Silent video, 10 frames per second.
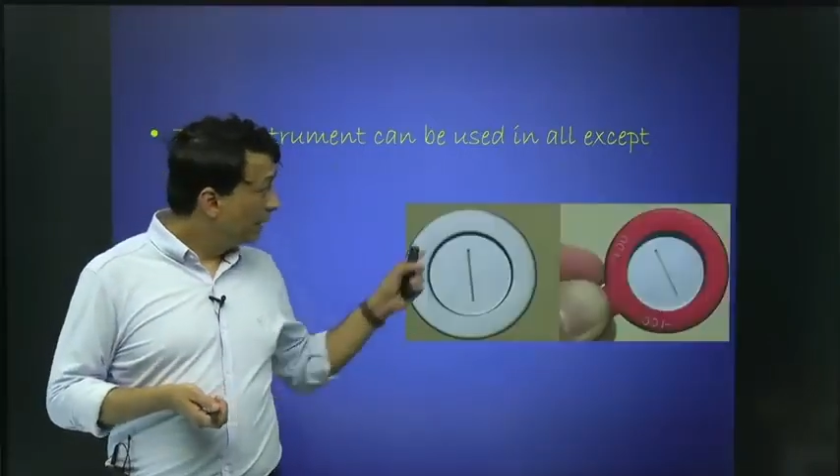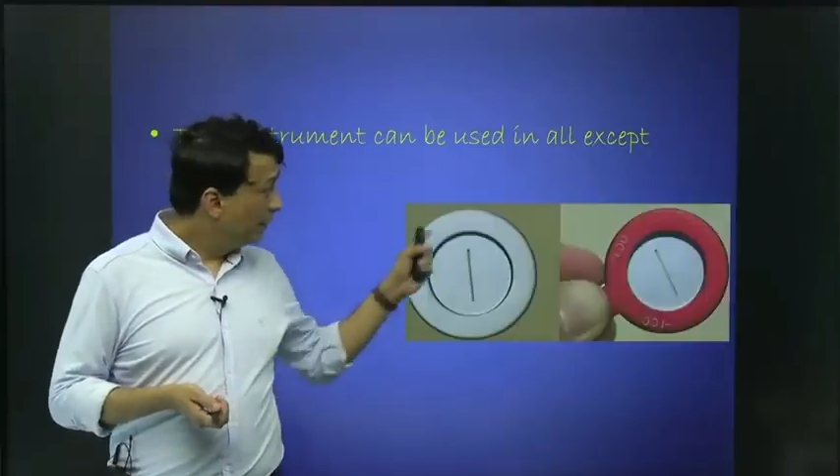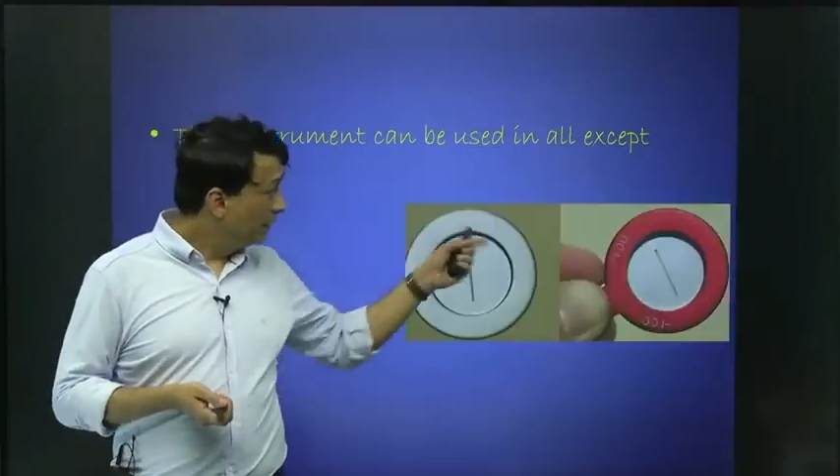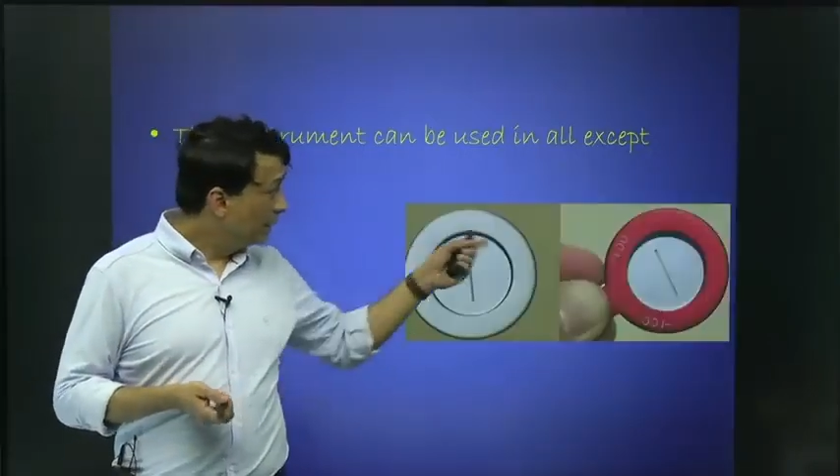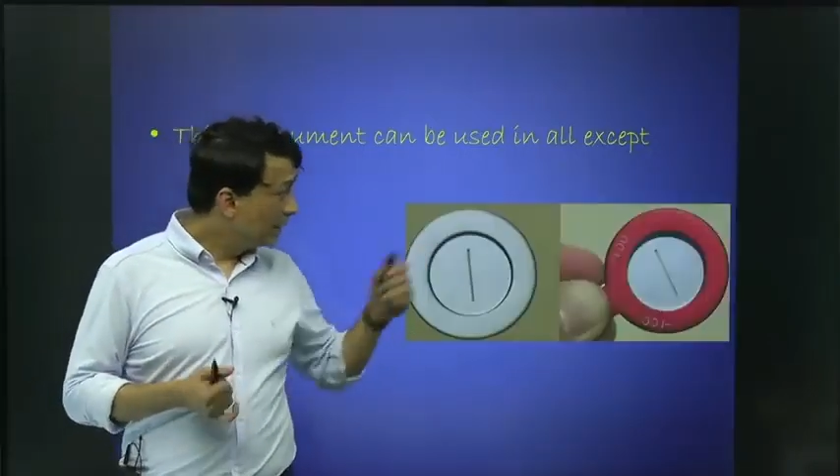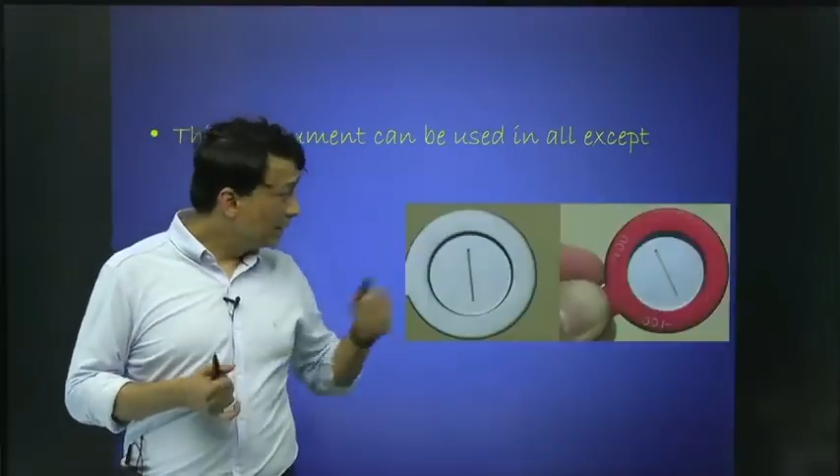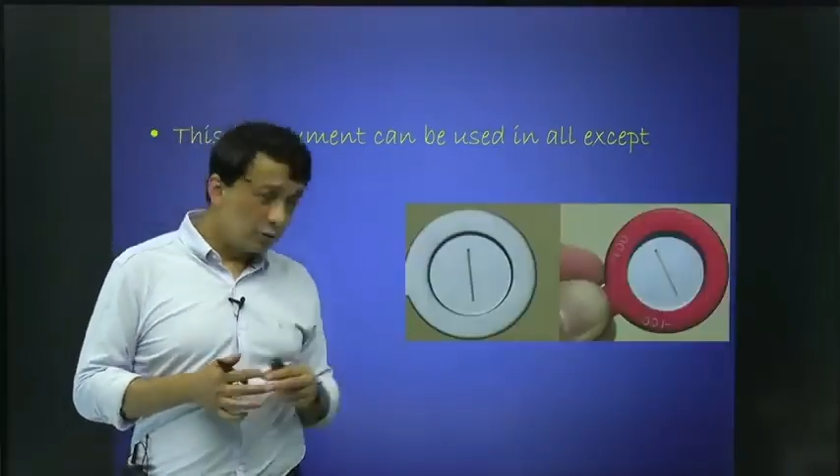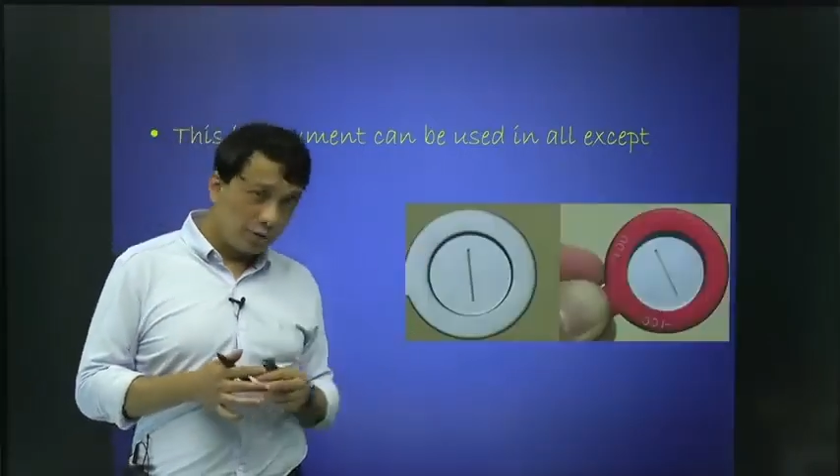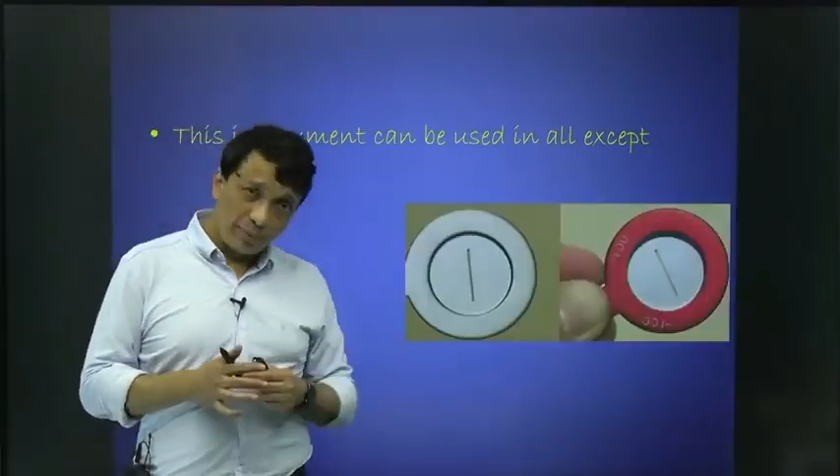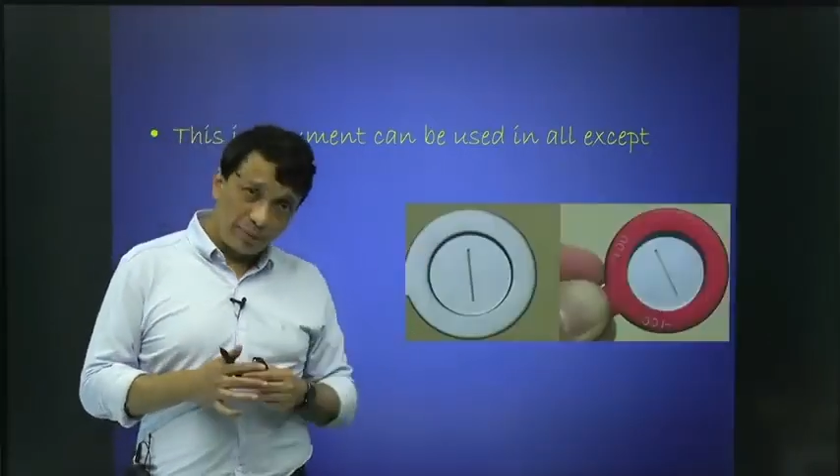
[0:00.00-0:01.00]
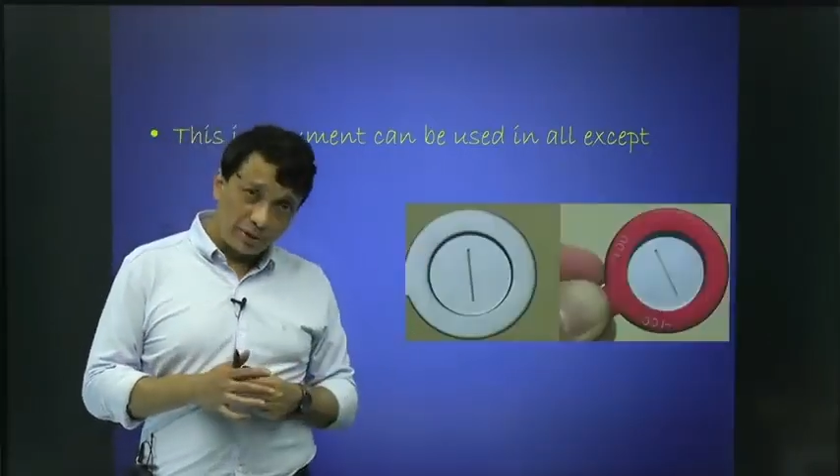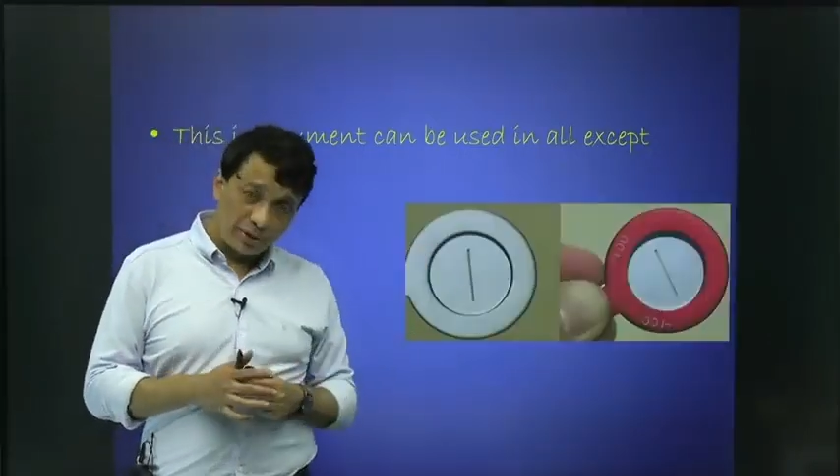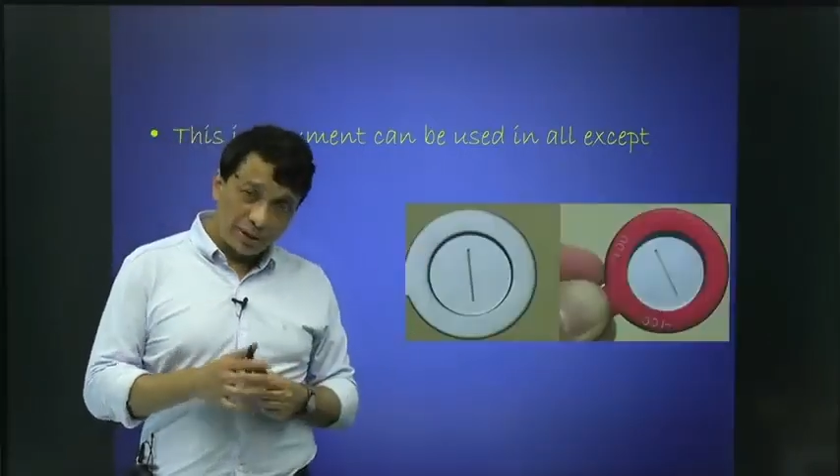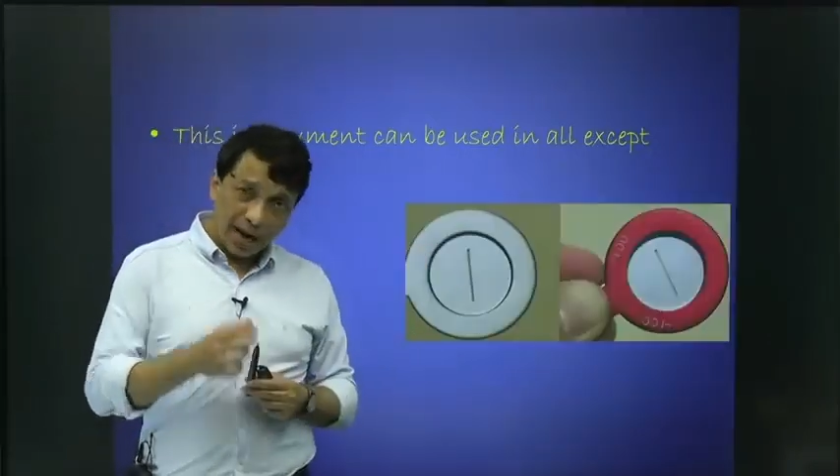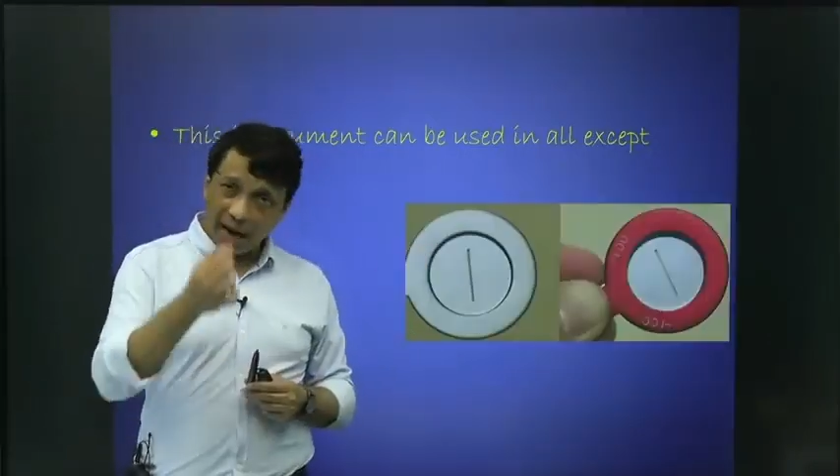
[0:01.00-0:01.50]
give the slit to the
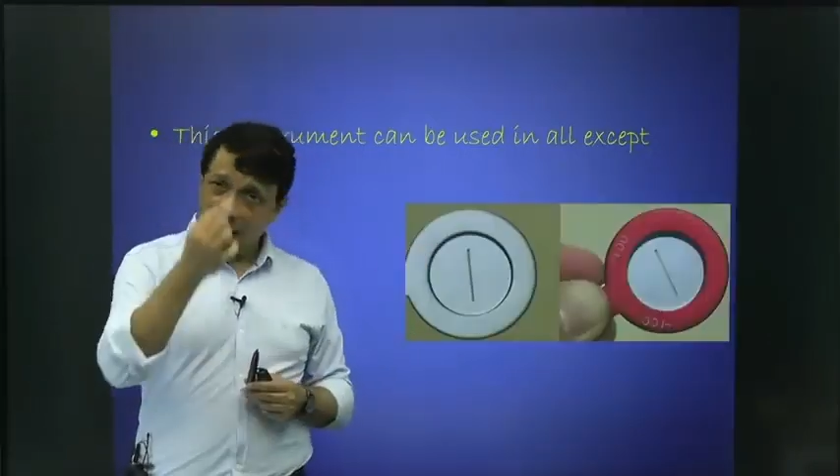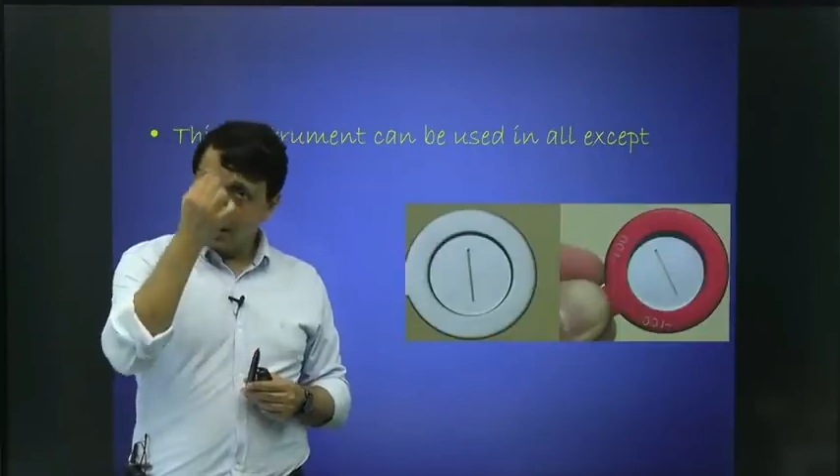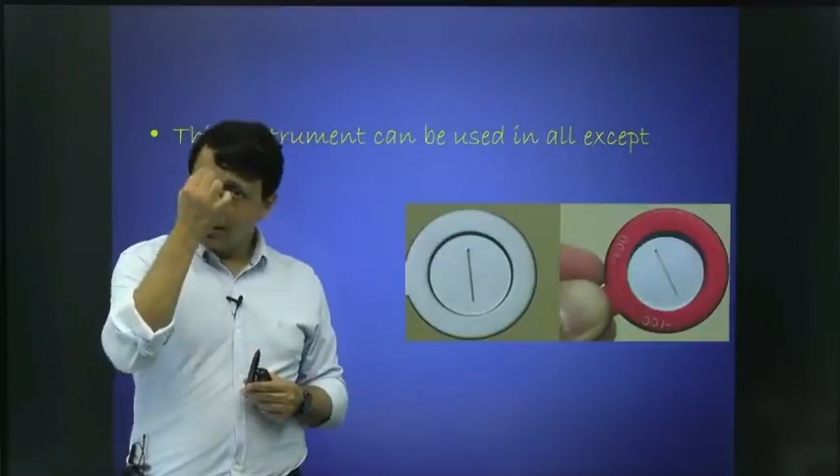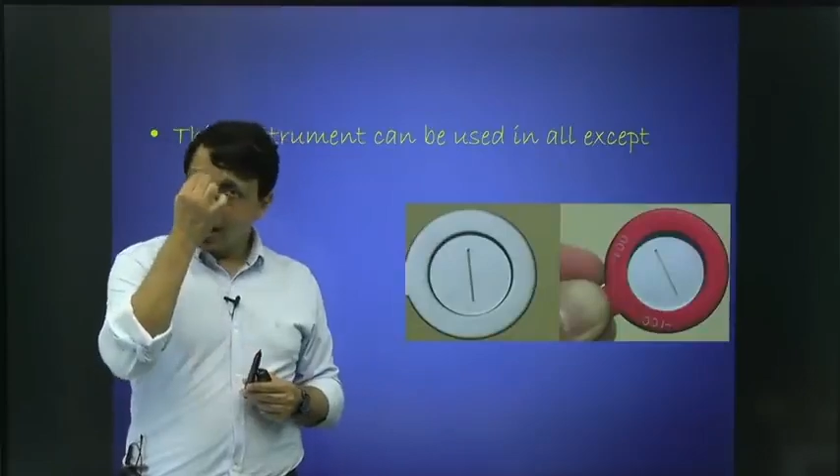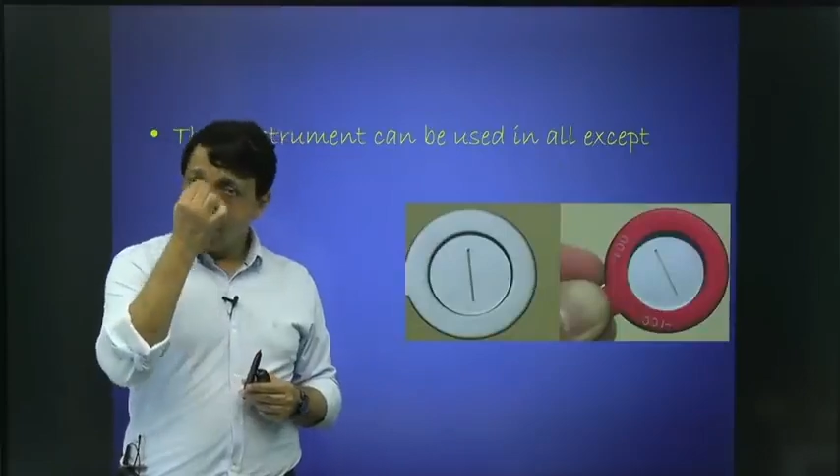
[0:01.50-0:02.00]
patient and